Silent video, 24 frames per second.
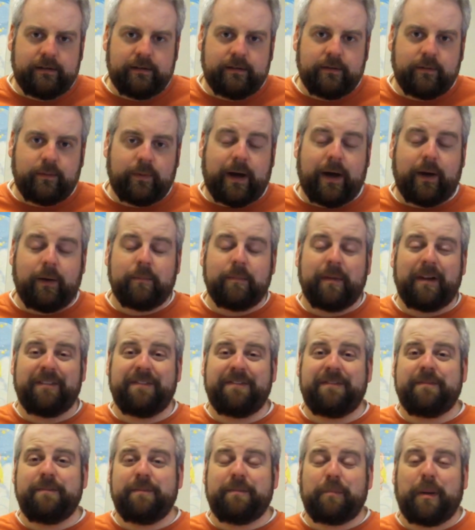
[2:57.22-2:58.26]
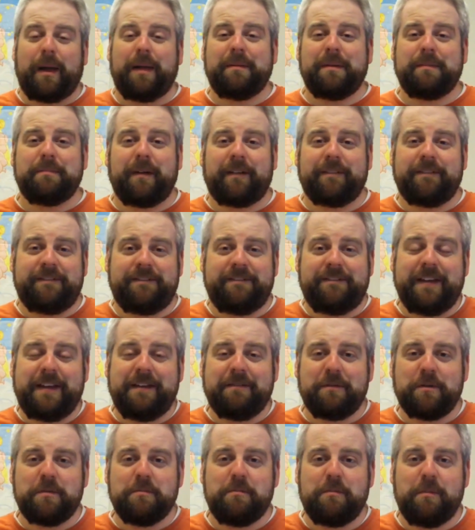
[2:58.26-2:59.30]
wow, probably my
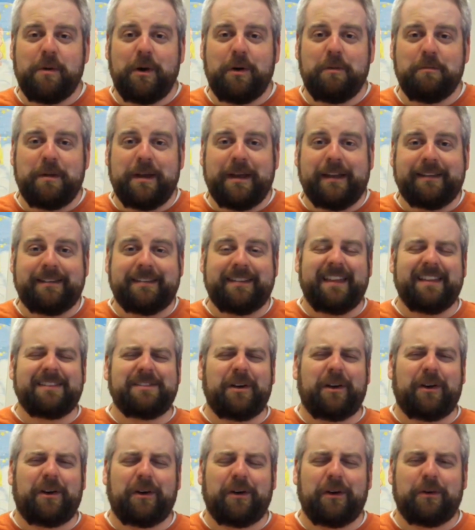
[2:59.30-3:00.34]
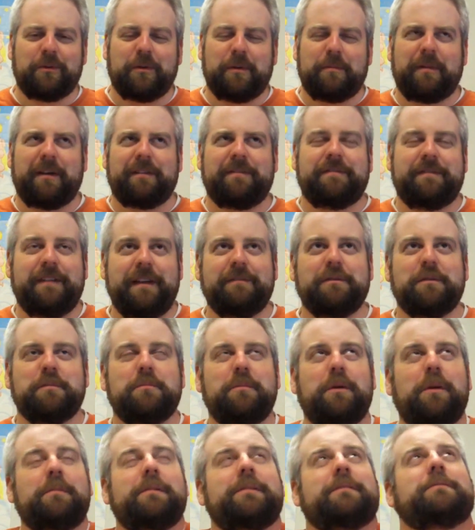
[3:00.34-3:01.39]
favorite moment, that's a hard one, my favorite
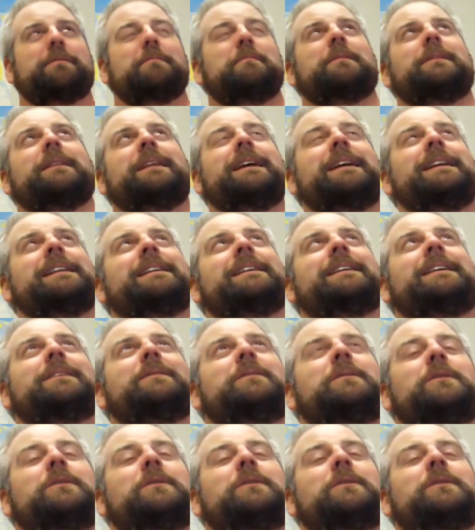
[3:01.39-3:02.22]
moment from Late Night with